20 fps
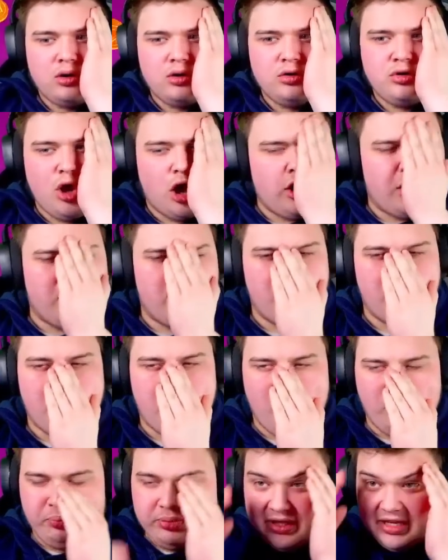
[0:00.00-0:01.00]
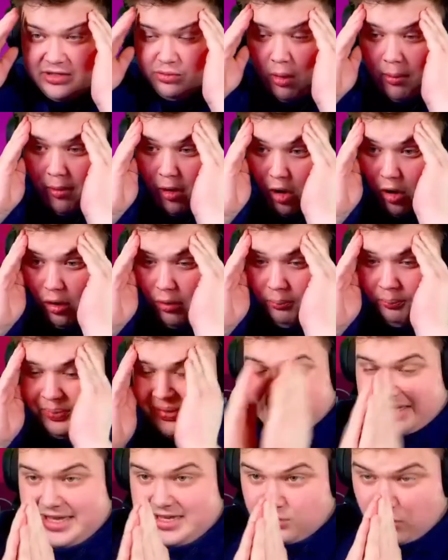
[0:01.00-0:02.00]
No, no, no, no, no. Please, one more.
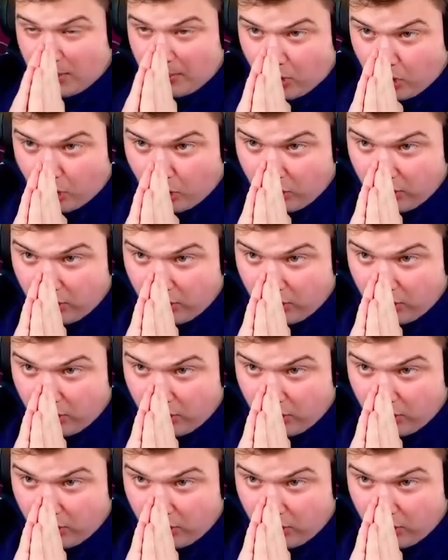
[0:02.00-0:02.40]
Please, one more.